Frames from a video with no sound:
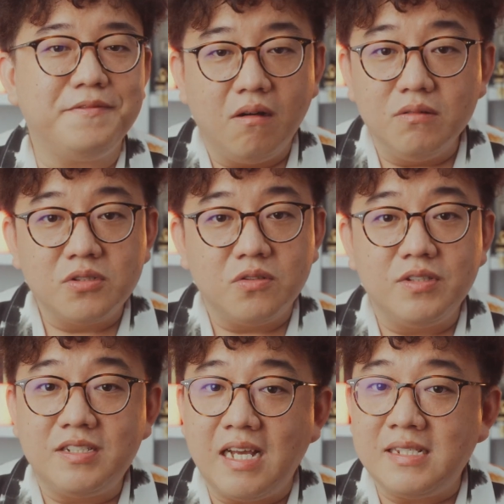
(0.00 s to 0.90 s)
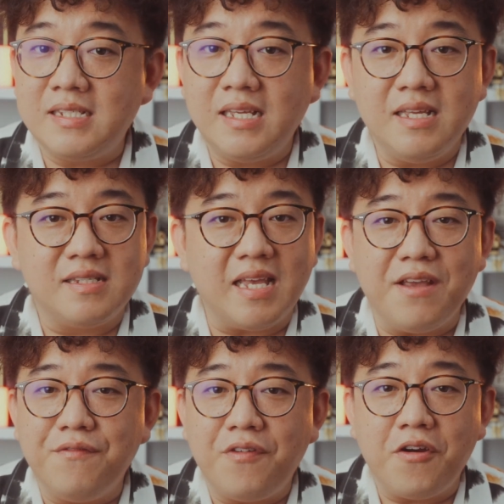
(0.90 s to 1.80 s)
Also, the chassis is a
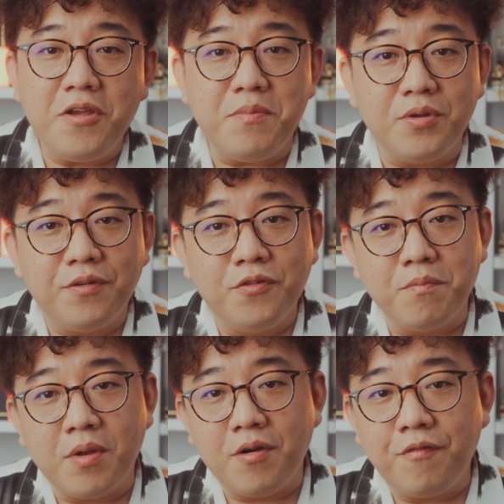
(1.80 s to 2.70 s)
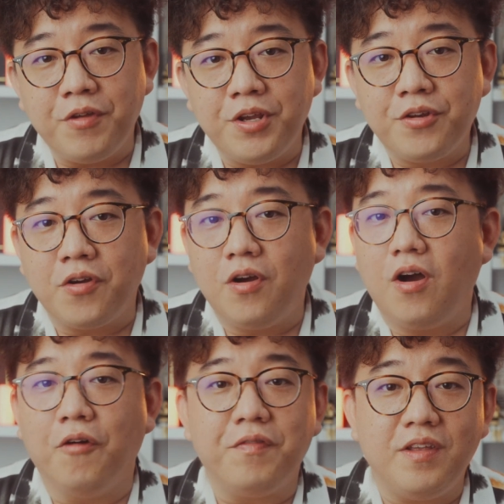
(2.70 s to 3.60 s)
very beautiful mirror finish
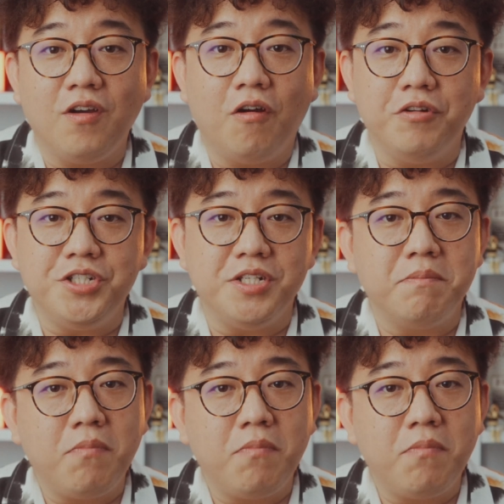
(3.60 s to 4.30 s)
on the Origin,